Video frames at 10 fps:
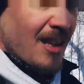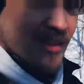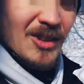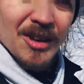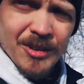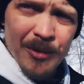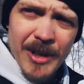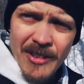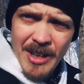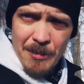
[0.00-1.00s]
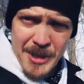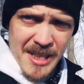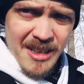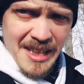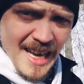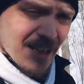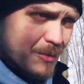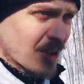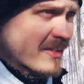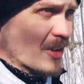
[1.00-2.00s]
so we'll give you an update on that.
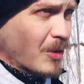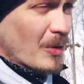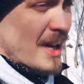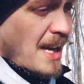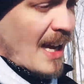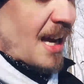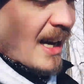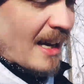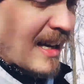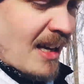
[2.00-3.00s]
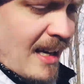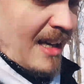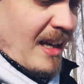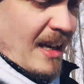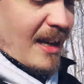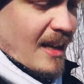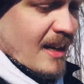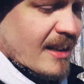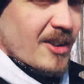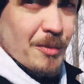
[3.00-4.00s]
We'll give you a uh, uh,
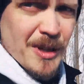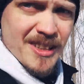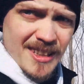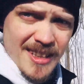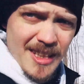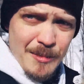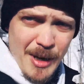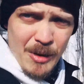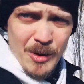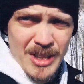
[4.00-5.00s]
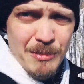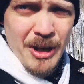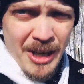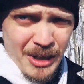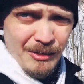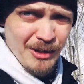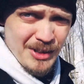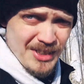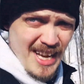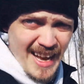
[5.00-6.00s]
a little piece I did about what to bring on your
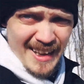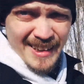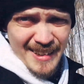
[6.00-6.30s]
first day,